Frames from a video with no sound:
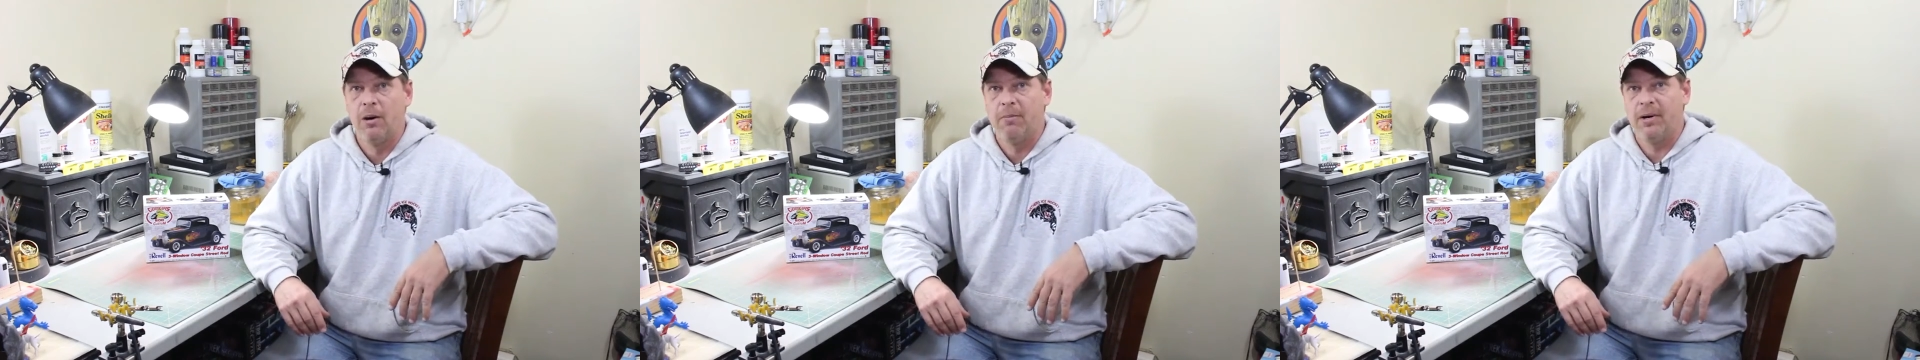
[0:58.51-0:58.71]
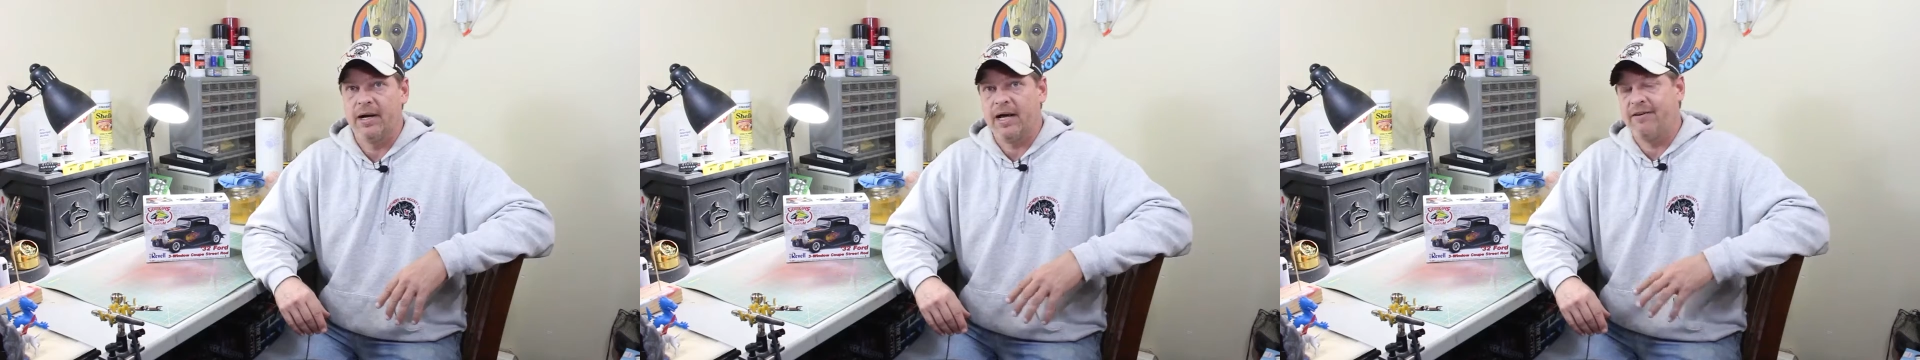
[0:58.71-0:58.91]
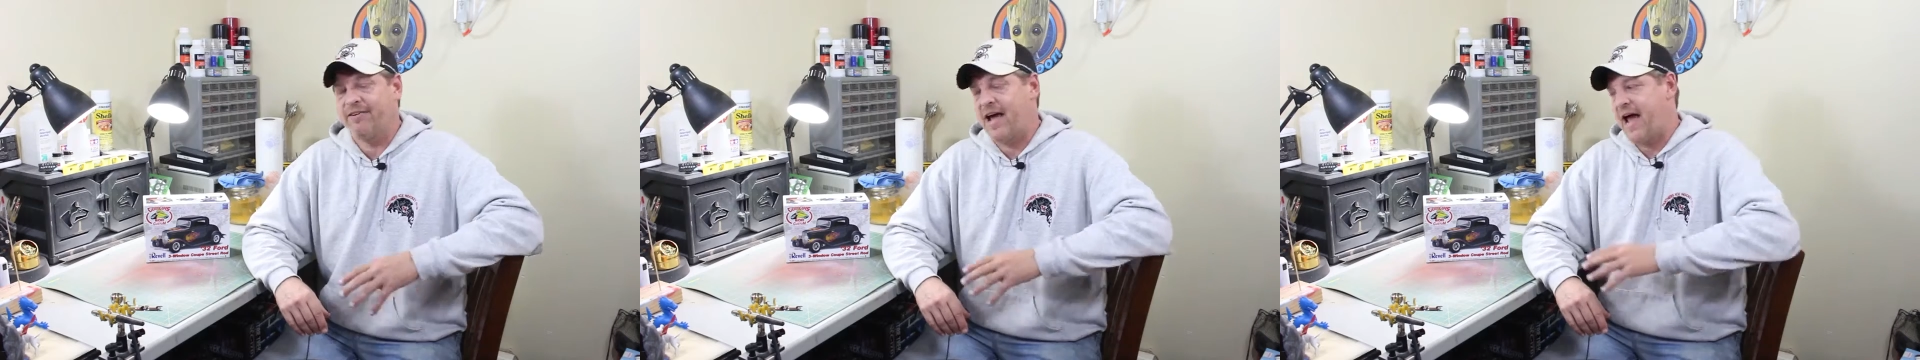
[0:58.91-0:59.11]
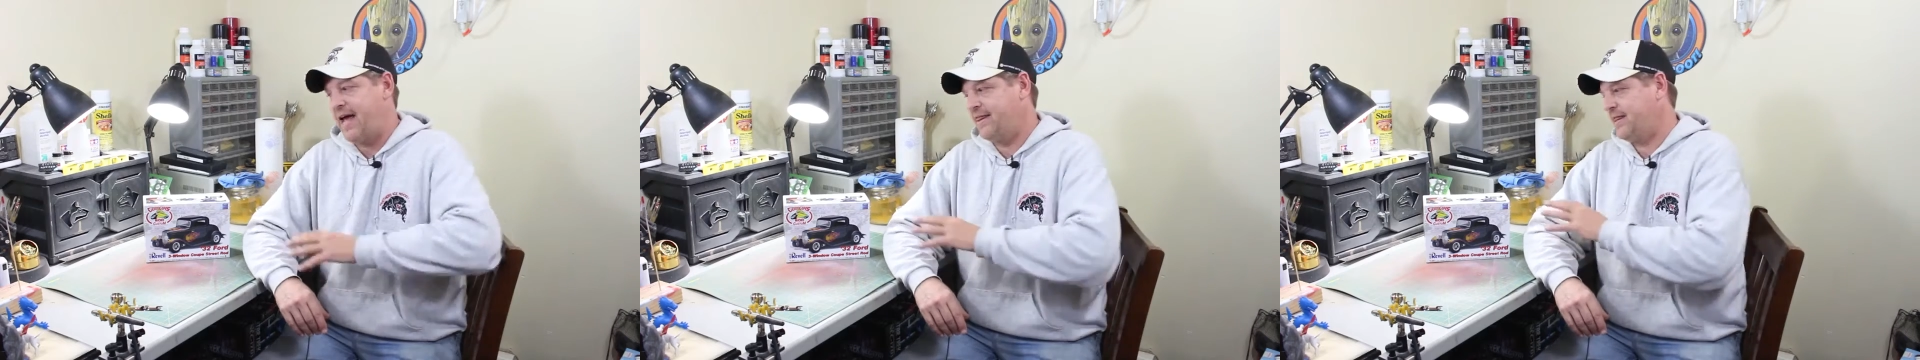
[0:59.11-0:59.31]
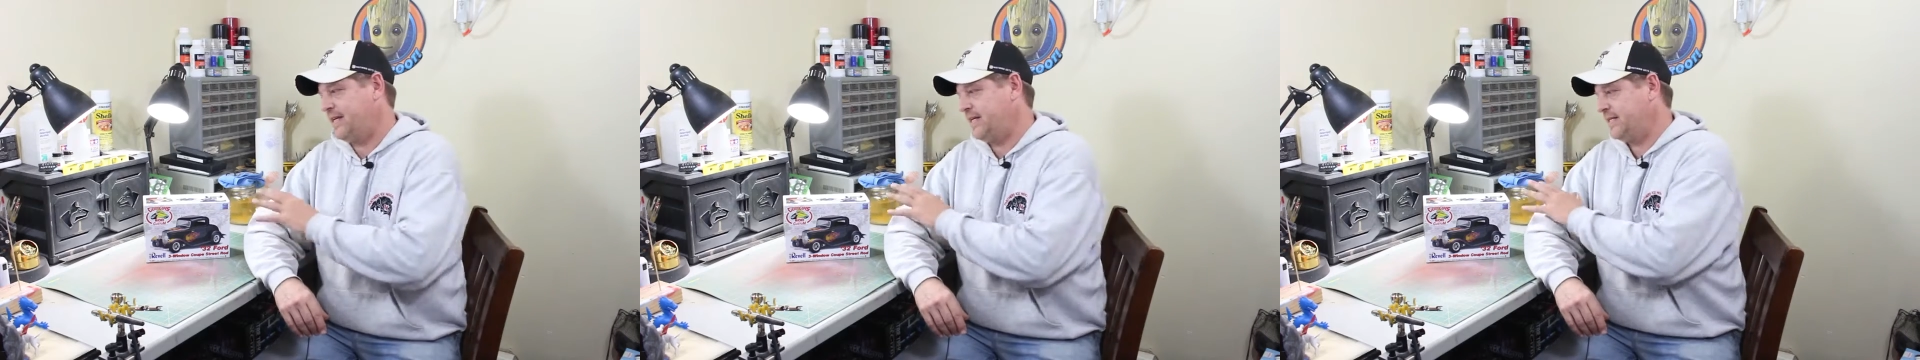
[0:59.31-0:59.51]
but I've
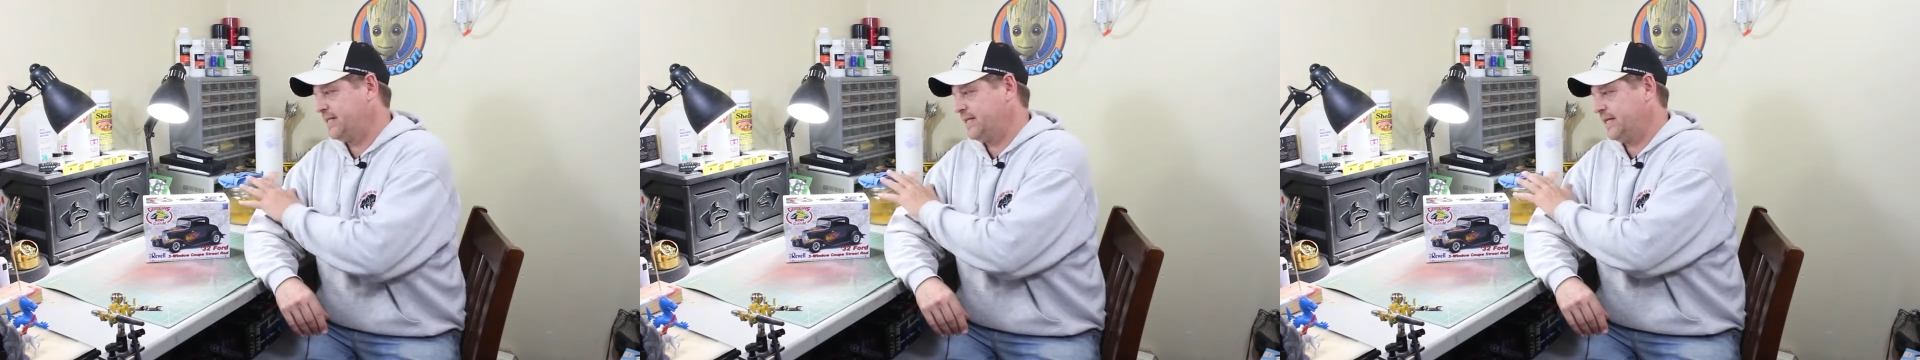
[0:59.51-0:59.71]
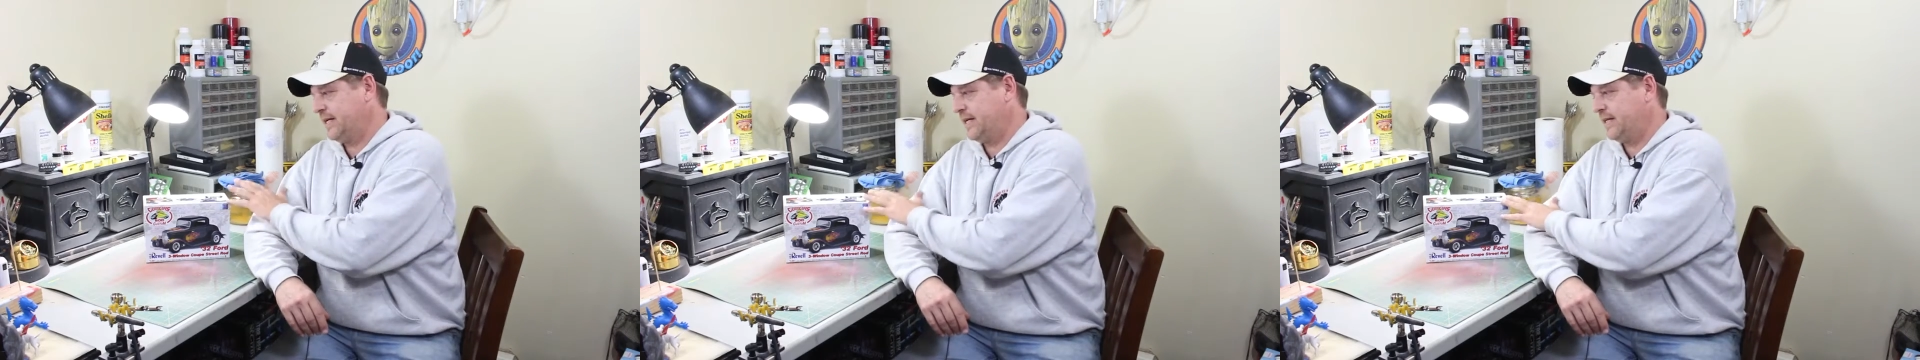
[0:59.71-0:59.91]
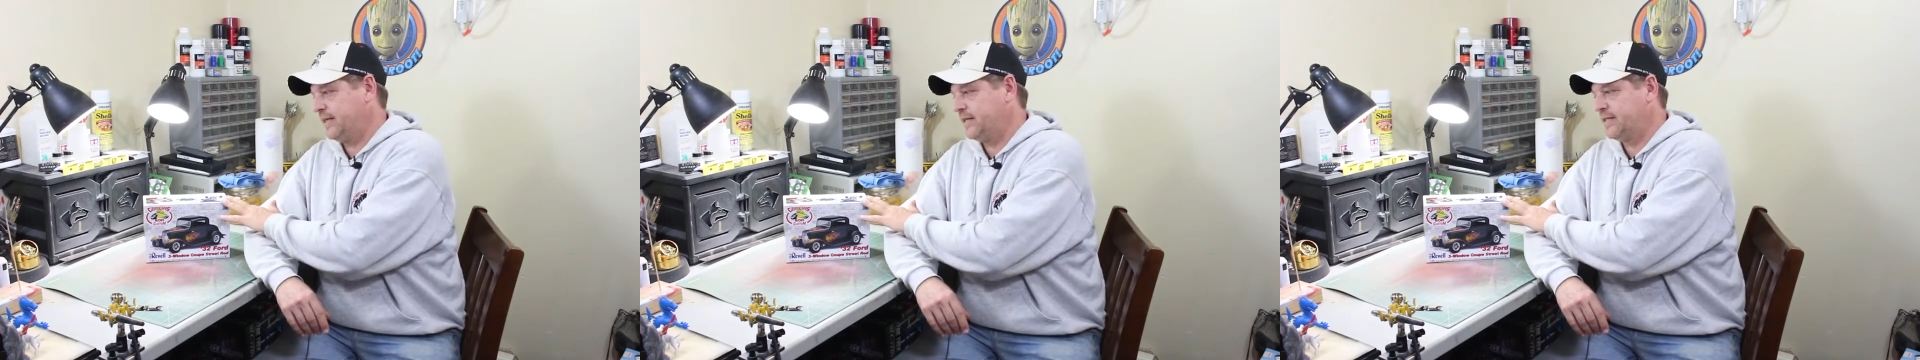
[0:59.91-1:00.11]
had these in